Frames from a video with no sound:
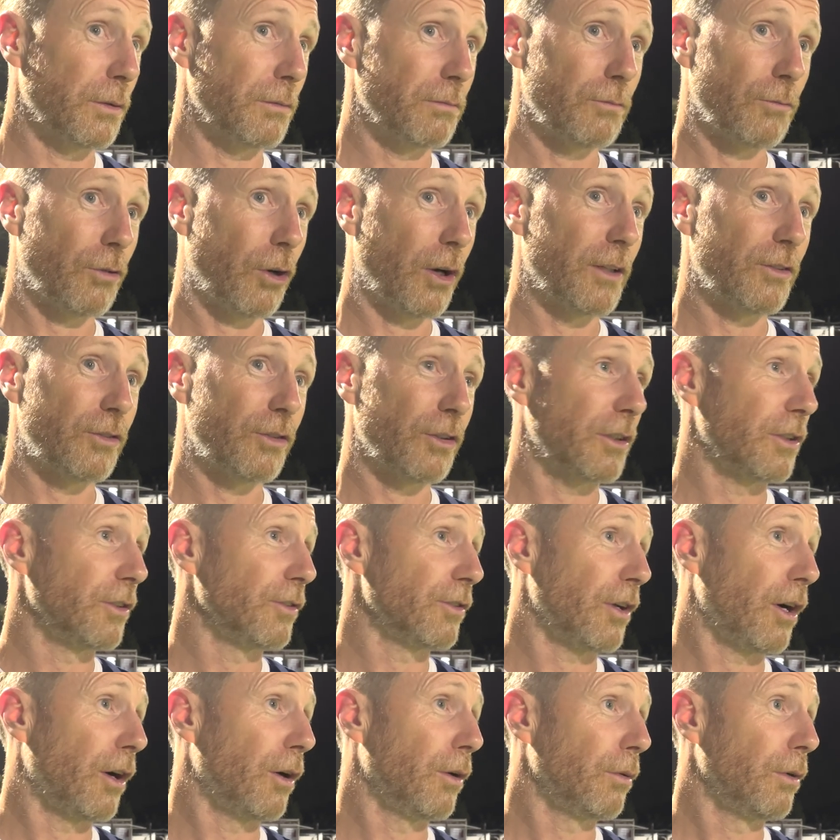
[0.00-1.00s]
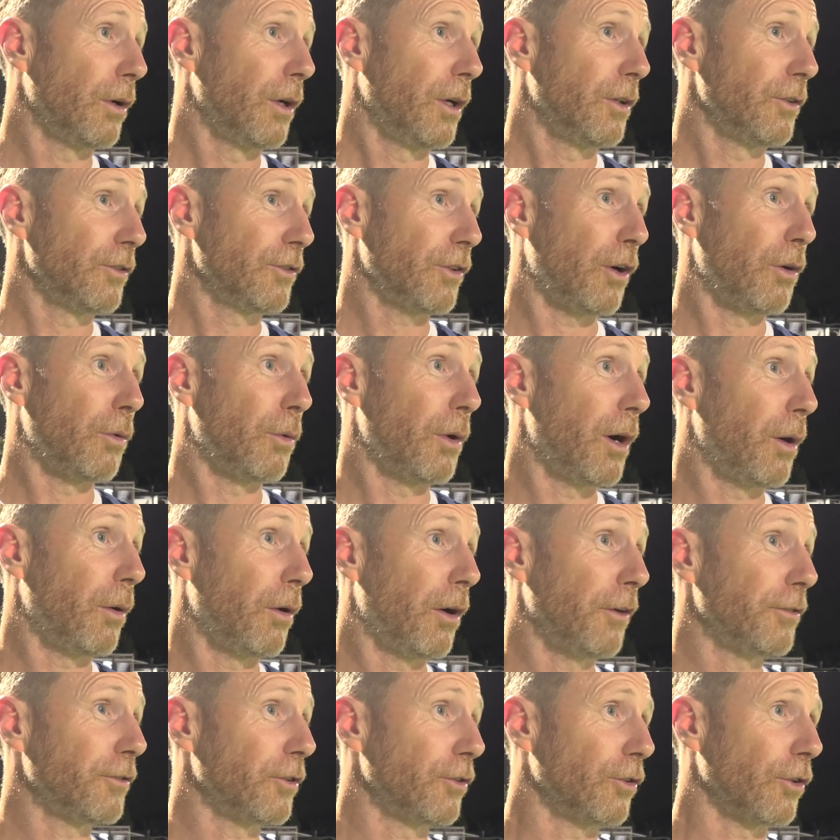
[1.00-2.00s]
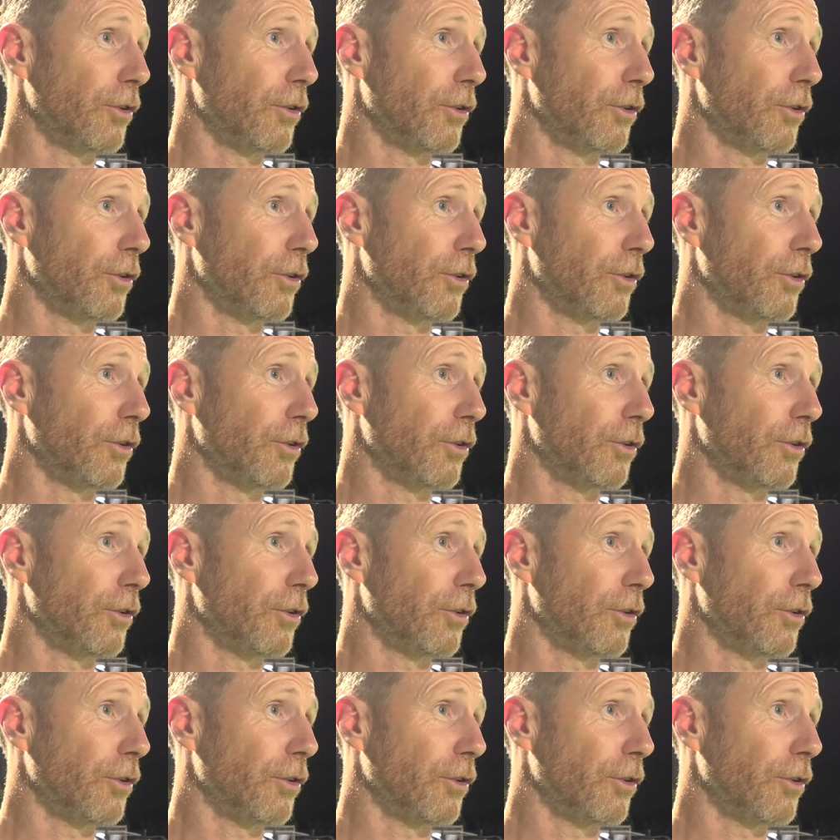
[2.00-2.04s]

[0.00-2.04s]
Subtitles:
And Ryan took his goal so well after